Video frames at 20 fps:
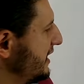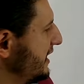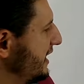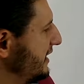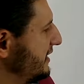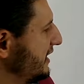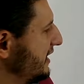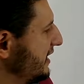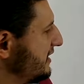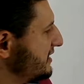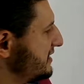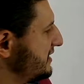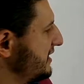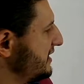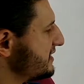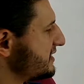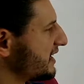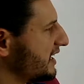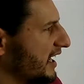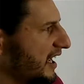And then it's
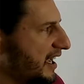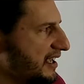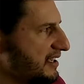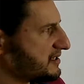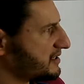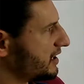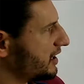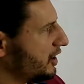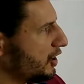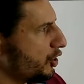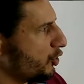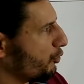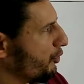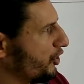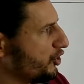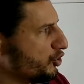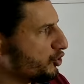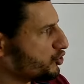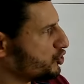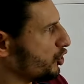this case,
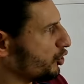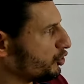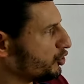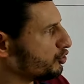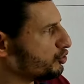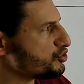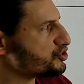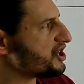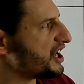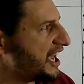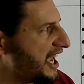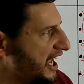when you don't use